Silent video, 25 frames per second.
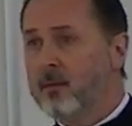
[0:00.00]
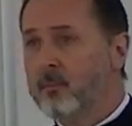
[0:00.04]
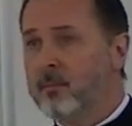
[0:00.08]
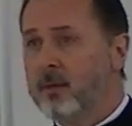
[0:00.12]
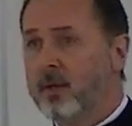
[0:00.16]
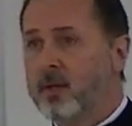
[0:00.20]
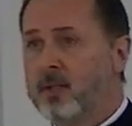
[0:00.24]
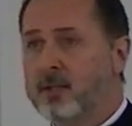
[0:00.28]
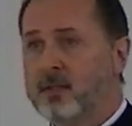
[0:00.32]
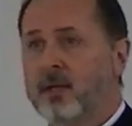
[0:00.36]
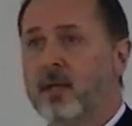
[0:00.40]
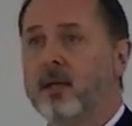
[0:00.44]

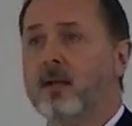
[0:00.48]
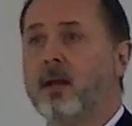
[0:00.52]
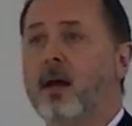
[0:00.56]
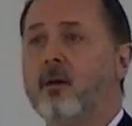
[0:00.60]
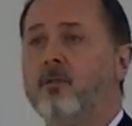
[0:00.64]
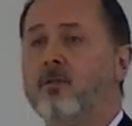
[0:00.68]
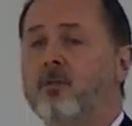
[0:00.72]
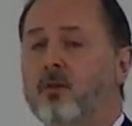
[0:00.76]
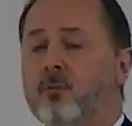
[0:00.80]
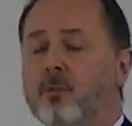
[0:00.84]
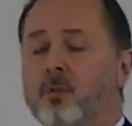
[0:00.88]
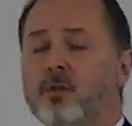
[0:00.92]
Because St.
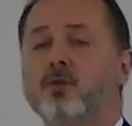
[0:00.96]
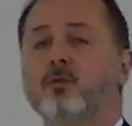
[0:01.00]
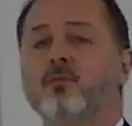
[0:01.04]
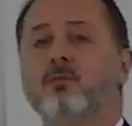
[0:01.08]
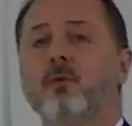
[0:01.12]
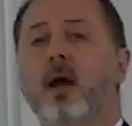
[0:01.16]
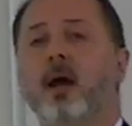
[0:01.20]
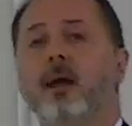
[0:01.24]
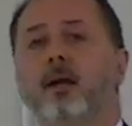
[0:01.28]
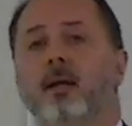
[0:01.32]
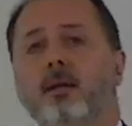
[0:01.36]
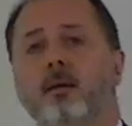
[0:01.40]
Ephrem is
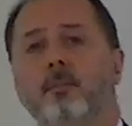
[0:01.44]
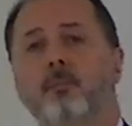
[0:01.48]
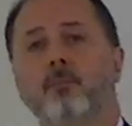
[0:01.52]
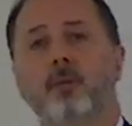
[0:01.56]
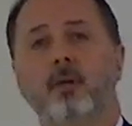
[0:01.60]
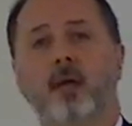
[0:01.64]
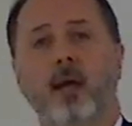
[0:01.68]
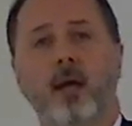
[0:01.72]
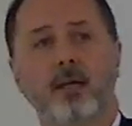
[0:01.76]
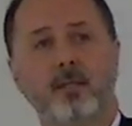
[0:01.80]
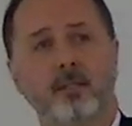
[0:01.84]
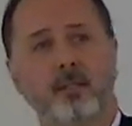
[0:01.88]
writing
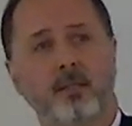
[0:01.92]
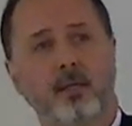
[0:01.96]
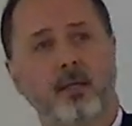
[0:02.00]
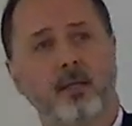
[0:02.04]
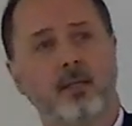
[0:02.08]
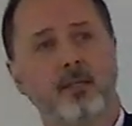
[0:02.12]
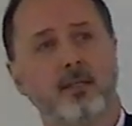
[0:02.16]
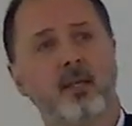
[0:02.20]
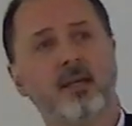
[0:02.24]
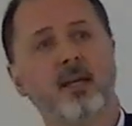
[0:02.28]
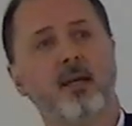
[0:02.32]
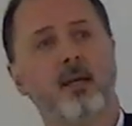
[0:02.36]

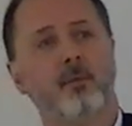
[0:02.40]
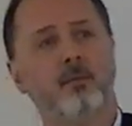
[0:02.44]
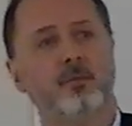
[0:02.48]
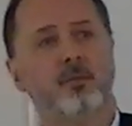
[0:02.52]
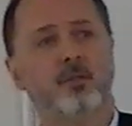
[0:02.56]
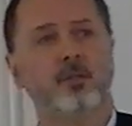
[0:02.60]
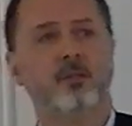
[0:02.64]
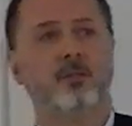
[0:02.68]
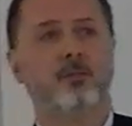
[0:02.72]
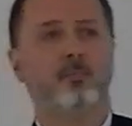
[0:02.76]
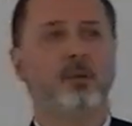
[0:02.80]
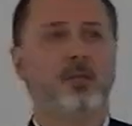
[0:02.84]
blessings,
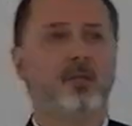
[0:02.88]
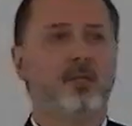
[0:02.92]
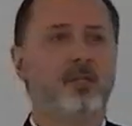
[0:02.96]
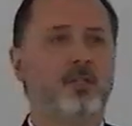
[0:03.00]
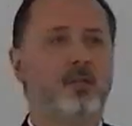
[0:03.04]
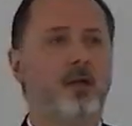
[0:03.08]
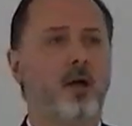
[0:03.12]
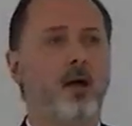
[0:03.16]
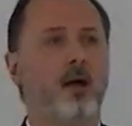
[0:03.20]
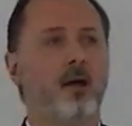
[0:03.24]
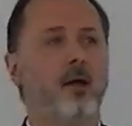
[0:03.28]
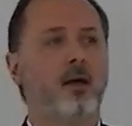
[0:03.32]
hymns to be
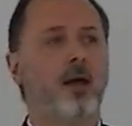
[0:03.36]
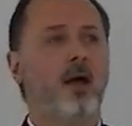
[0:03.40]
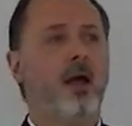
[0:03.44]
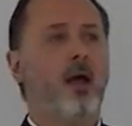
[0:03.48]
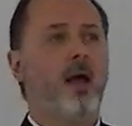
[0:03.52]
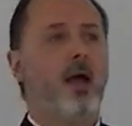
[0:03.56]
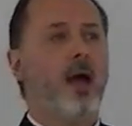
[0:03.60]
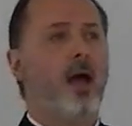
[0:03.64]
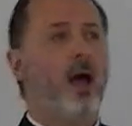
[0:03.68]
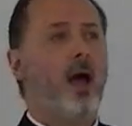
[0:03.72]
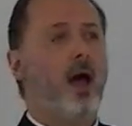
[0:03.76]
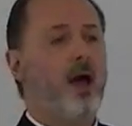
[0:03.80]
sung
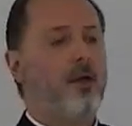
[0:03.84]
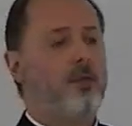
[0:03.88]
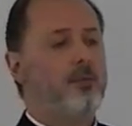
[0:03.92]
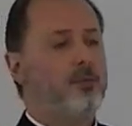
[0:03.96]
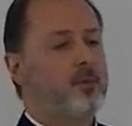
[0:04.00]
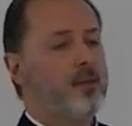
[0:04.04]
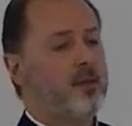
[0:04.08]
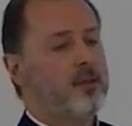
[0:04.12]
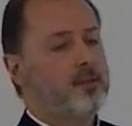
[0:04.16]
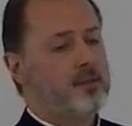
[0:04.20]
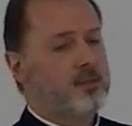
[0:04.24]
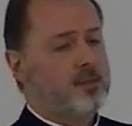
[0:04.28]

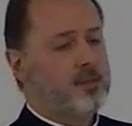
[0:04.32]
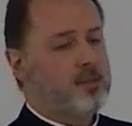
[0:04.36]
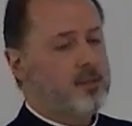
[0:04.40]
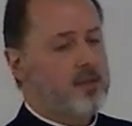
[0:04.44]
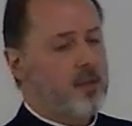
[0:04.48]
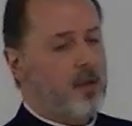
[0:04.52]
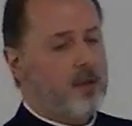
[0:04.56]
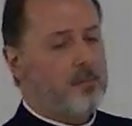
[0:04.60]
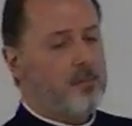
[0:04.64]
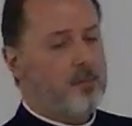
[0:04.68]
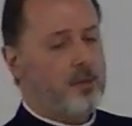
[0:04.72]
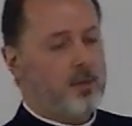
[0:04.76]
at these
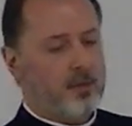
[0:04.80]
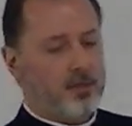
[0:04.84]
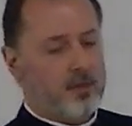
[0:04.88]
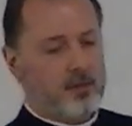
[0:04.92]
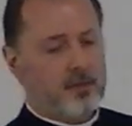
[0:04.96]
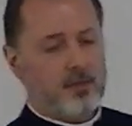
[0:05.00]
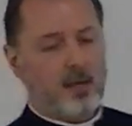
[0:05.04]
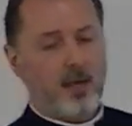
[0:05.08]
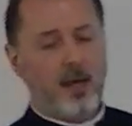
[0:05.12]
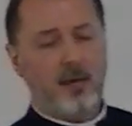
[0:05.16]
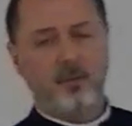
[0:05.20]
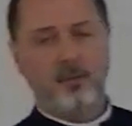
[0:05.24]

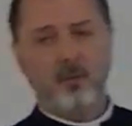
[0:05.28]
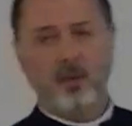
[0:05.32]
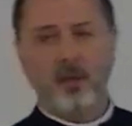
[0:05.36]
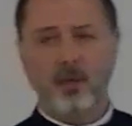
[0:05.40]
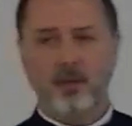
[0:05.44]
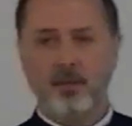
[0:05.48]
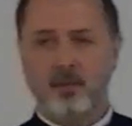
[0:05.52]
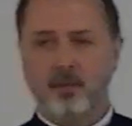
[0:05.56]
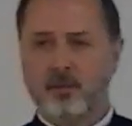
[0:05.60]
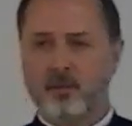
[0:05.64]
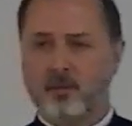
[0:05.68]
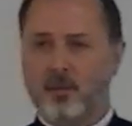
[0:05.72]
assemblies, at
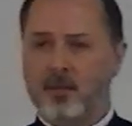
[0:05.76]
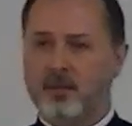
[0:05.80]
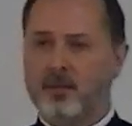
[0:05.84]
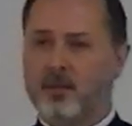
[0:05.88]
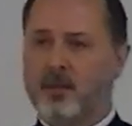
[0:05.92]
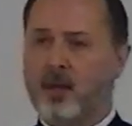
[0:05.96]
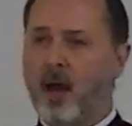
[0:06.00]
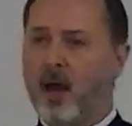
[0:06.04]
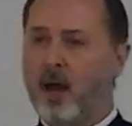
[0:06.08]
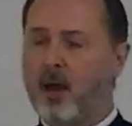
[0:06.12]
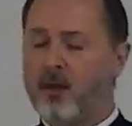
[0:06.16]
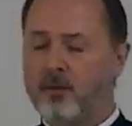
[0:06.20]
these, these
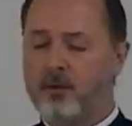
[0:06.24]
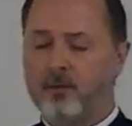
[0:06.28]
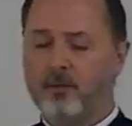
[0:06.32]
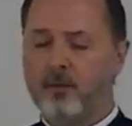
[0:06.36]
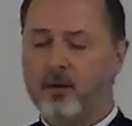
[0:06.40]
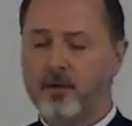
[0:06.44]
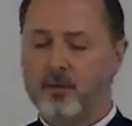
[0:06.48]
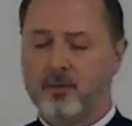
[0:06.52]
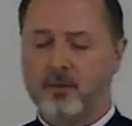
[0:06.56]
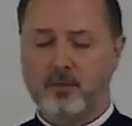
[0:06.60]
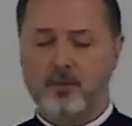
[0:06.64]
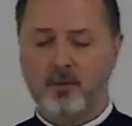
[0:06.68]

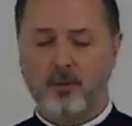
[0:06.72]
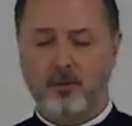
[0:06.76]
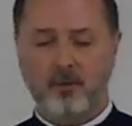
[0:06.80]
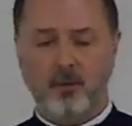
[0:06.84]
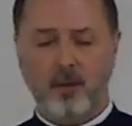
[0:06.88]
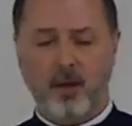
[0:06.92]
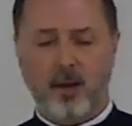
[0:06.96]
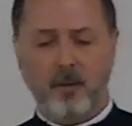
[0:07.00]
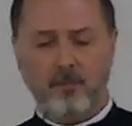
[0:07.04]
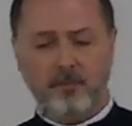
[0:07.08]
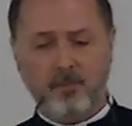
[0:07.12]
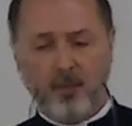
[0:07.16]
gatherings.
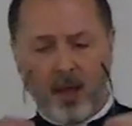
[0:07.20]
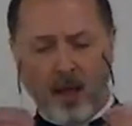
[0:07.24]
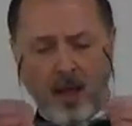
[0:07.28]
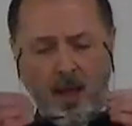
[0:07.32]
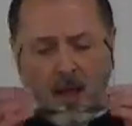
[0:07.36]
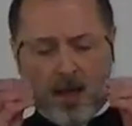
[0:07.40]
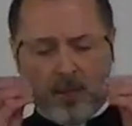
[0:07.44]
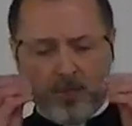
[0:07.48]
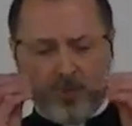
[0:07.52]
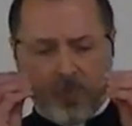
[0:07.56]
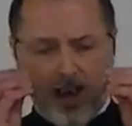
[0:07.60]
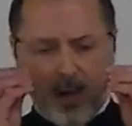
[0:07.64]
Okay?
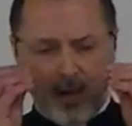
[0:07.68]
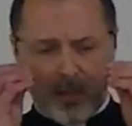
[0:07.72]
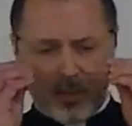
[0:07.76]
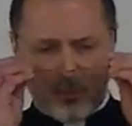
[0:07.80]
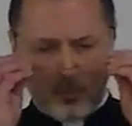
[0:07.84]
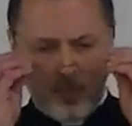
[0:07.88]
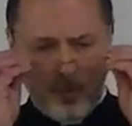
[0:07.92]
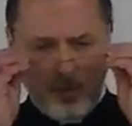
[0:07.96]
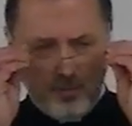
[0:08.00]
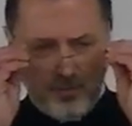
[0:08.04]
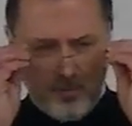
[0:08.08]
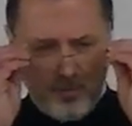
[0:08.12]
And
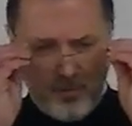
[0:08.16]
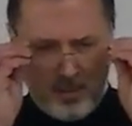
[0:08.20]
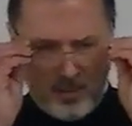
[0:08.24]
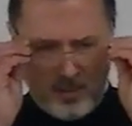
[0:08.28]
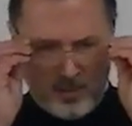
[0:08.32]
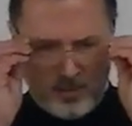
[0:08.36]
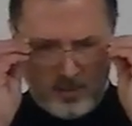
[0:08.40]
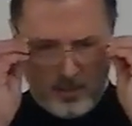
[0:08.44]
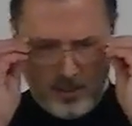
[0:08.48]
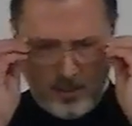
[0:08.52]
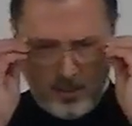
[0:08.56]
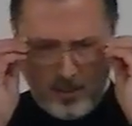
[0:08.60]
that's what
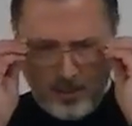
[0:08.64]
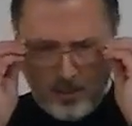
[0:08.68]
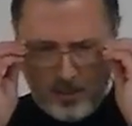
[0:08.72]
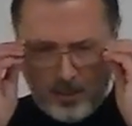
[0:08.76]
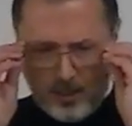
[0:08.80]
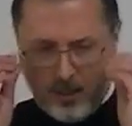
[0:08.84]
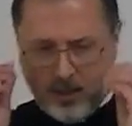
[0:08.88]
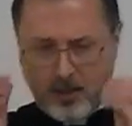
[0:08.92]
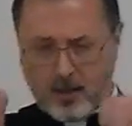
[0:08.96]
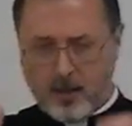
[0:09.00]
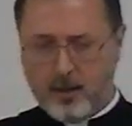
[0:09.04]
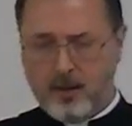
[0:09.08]
this
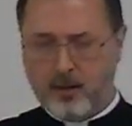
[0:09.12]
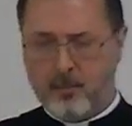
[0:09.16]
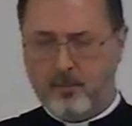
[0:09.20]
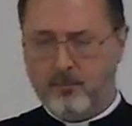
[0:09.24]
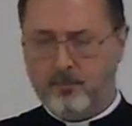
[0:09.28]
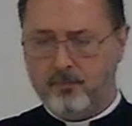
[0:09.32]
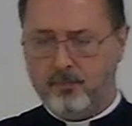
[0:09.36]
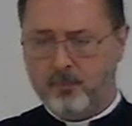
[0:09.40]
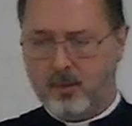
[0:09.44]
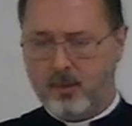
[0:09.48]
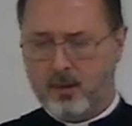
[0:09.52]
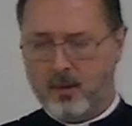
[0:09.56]

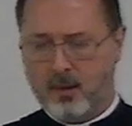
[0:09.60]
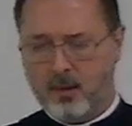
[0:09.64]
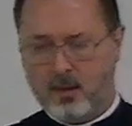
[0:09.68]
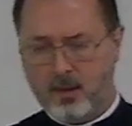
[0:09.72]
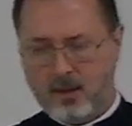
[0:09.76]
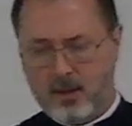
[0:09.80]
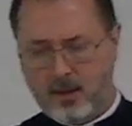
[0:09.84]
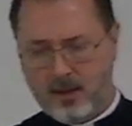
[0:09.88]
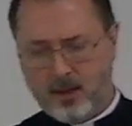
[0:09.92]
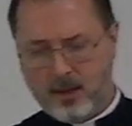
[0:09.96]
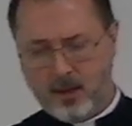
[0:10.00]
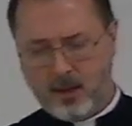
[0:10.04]
hymn
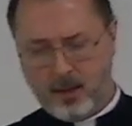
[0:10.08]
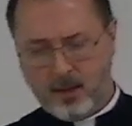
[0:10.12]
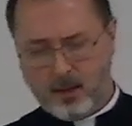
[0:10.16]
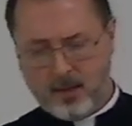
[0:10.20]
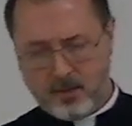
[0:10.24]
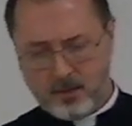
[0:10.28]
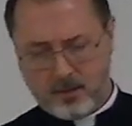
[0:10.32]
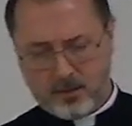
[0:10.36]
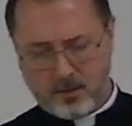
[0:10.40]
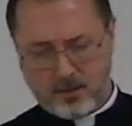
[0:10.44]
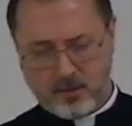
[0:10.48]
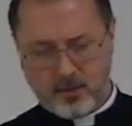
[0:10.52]

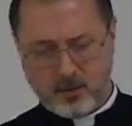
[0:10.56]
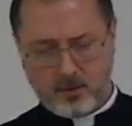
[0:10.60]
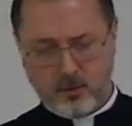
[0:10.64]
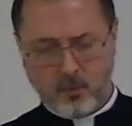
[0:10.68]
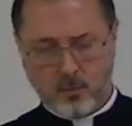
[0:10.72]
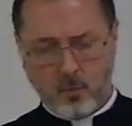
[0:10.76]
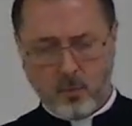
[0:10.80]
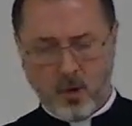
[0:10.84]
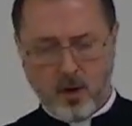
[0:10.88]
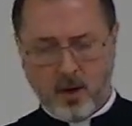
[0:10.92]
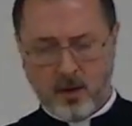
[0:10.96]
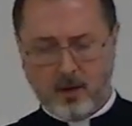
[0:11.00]
is. It's
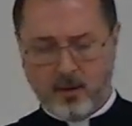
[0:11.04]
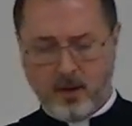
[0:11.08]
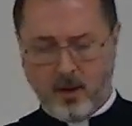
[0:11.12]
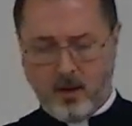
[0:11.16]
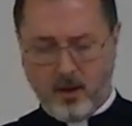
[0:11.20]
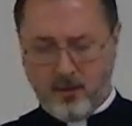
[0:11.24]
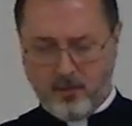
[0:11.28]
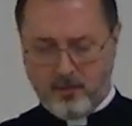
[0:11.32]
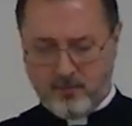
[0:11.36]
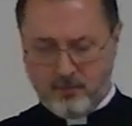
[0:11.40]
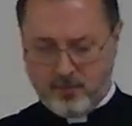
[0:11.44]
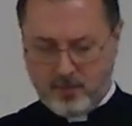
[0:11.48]
one
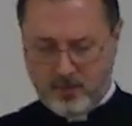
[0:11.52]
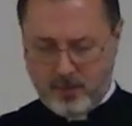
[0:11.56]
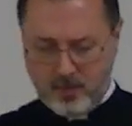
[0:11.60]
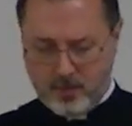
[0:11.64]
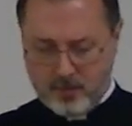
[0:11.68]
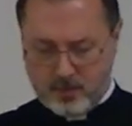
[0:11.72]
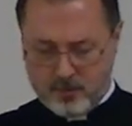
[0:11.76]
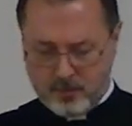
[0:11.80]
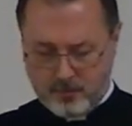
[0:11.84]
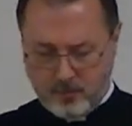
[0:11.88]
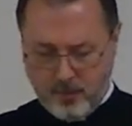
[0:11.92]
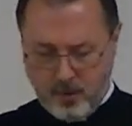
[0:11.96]
of
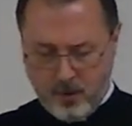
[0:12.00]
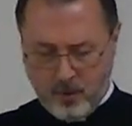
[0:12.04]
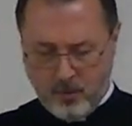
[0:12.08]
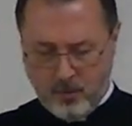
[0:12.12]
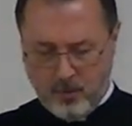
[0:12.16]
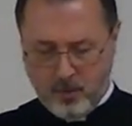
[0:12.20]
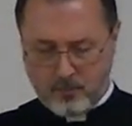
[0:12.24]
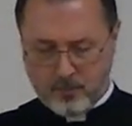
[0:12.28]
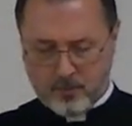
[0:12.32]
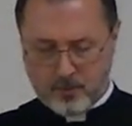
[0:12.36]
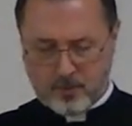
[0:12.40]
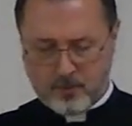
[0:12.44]
these
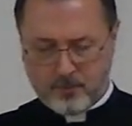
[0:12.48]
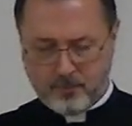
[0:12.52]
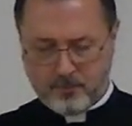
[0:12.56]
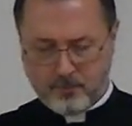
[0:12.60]
poems.